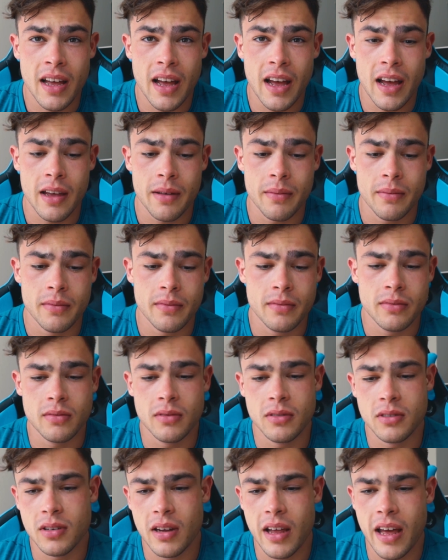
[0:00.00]
I'm
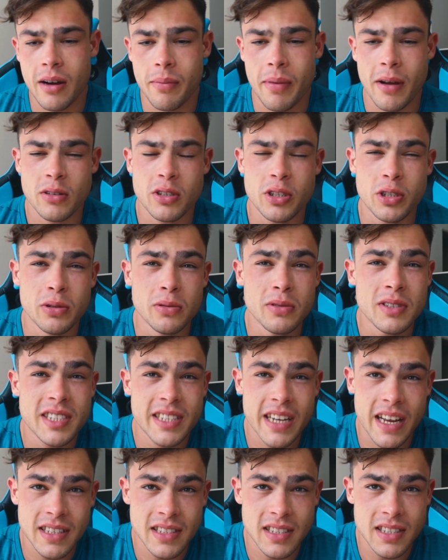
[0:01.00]
at about 2
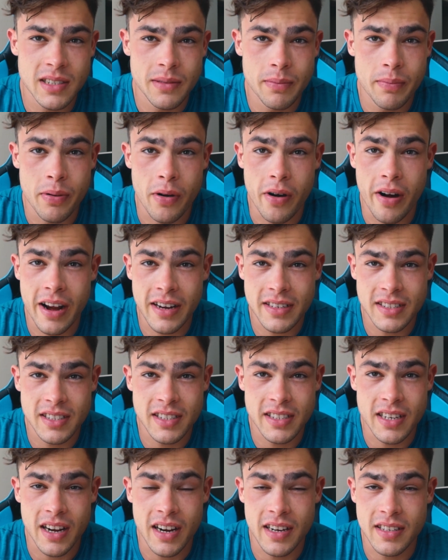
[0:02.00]
sets per
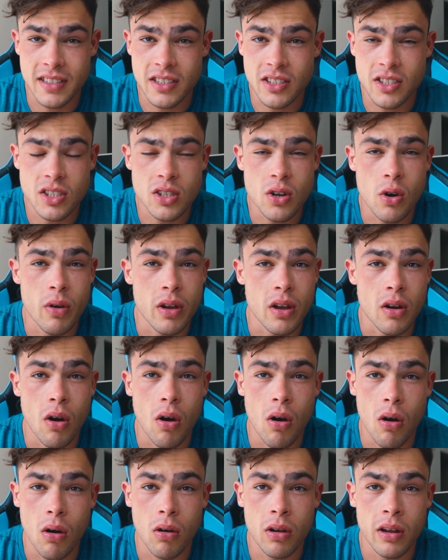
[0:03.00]
exercise and just going
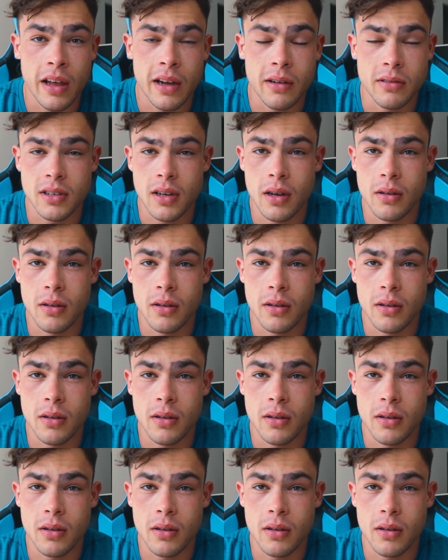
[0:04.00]
all out.